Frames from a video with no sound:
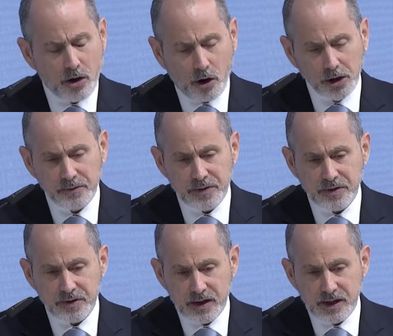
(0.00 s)
All of
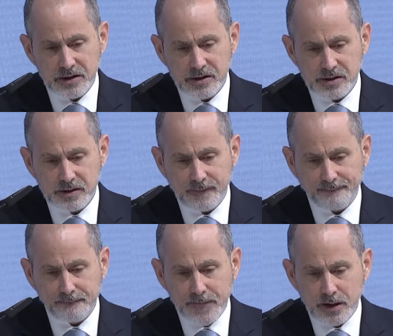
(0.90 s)
these
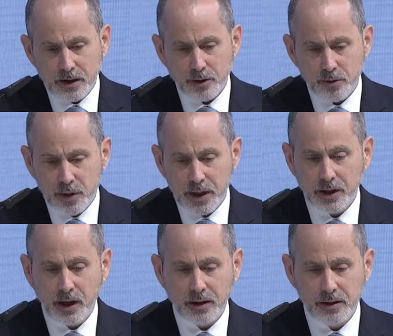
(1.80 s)
things create
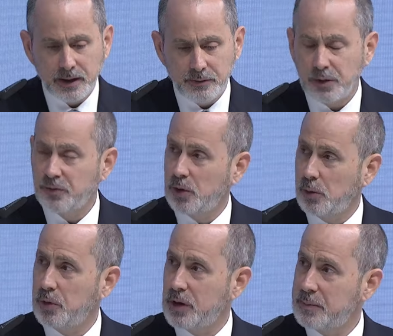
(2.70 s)
a level of
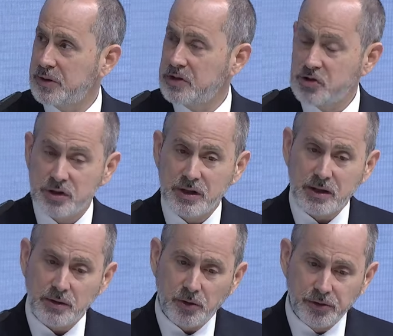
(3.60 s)
global competition
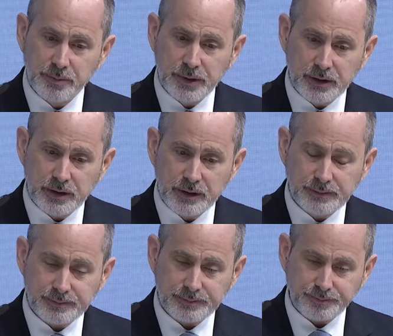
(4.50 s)
that ultimately,
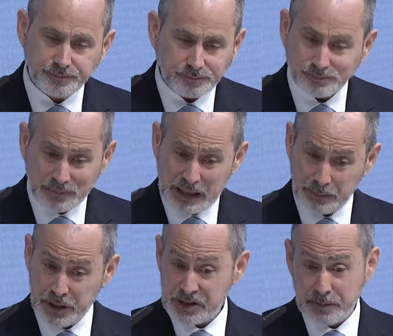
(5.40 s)

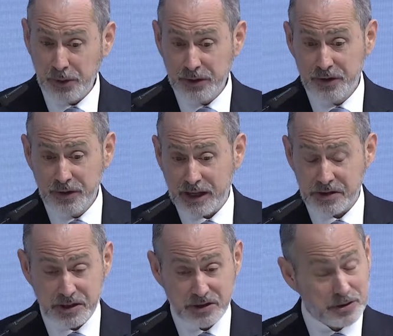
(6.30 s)
because I believe the
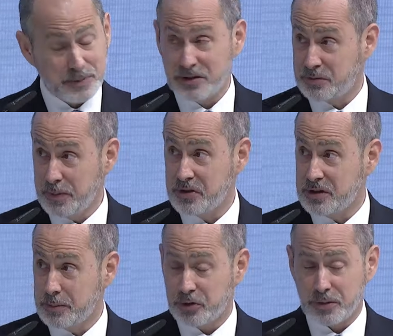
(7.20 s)
United States to be as much
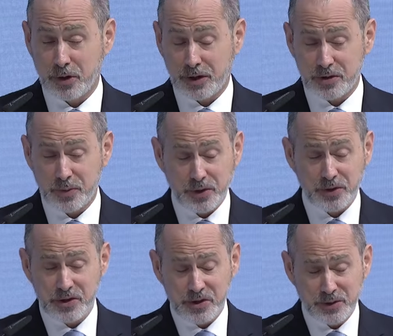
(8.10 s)
an emerging markets with
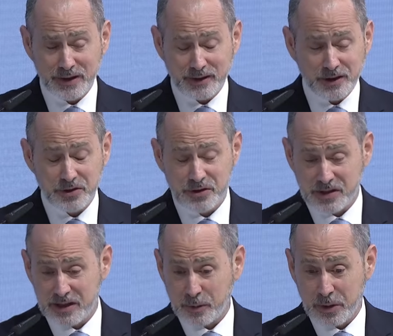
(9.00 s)
all these new technologies
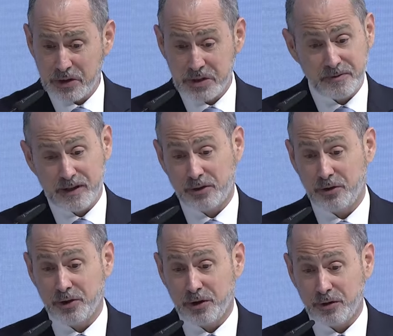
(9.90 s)
as anywhere else. In fact,
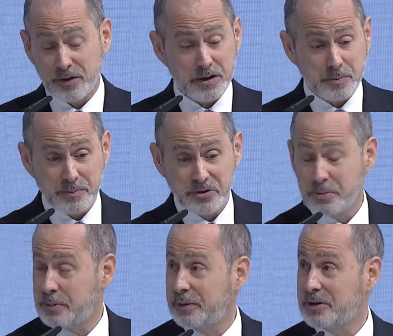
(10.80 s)
you could argue that the
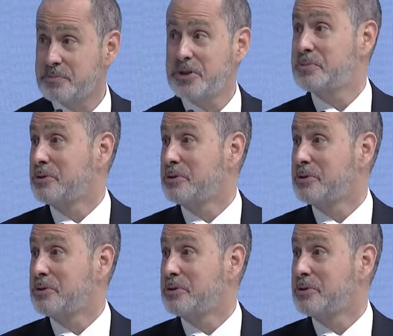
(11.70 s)
People's Republic is much